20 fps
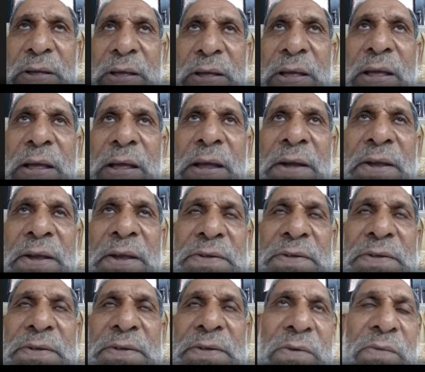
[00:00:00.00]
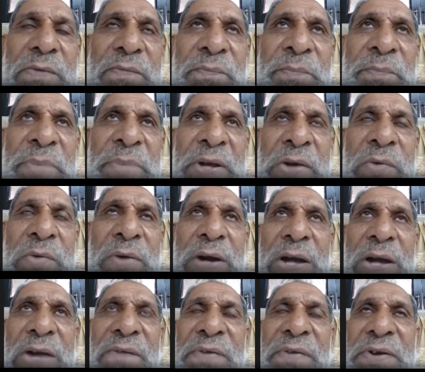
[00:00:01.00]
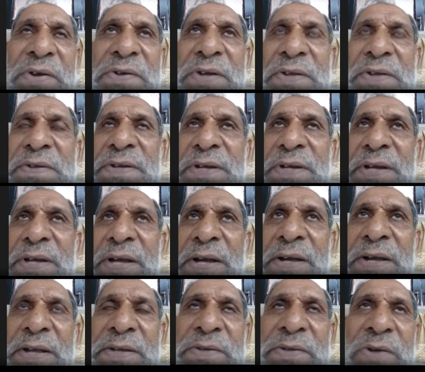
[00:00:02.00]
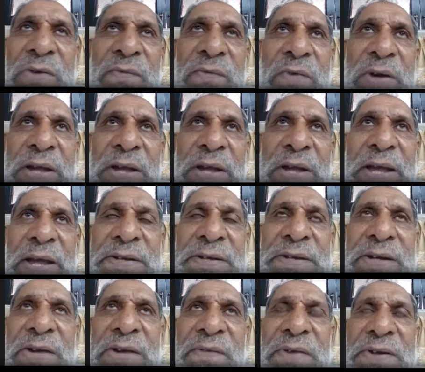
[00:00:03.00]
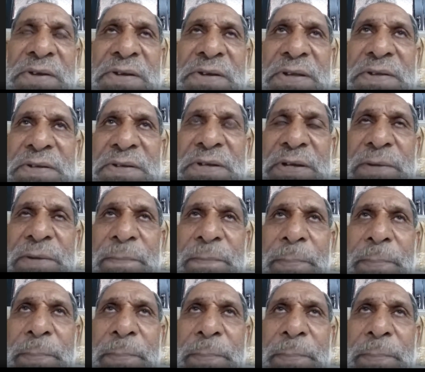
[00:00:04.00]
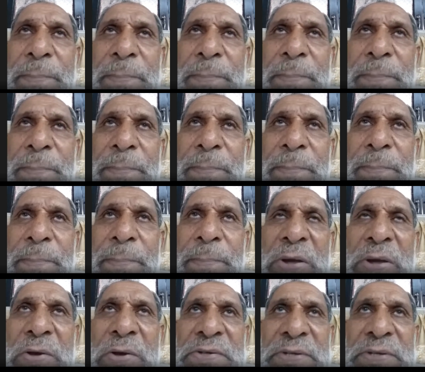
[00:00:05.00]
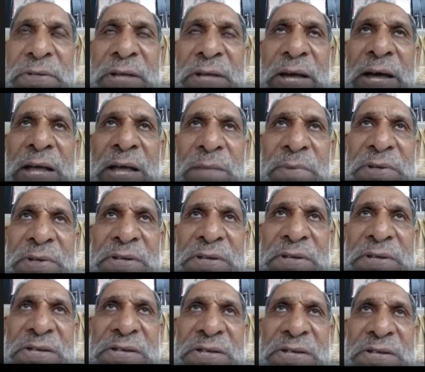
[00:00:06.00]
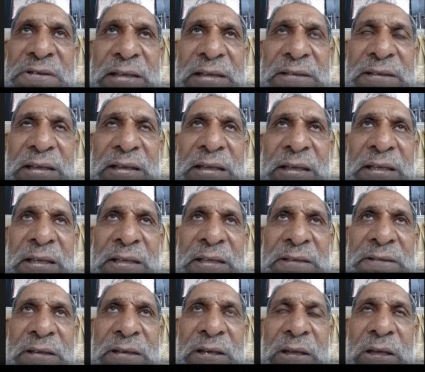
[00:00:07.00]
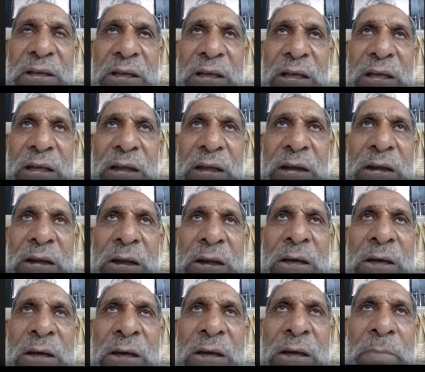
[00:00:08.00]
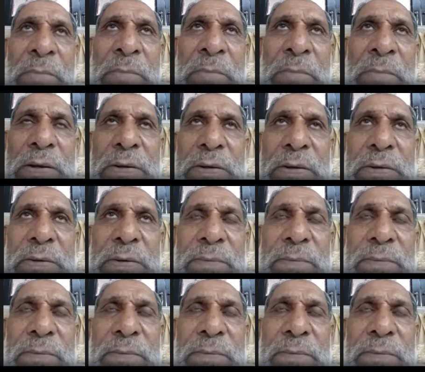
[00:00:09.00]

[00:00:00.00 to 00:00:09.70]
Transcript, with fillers: it is not B12 deficiency, it is not folic acid deficiency. Because the RBC size is normal.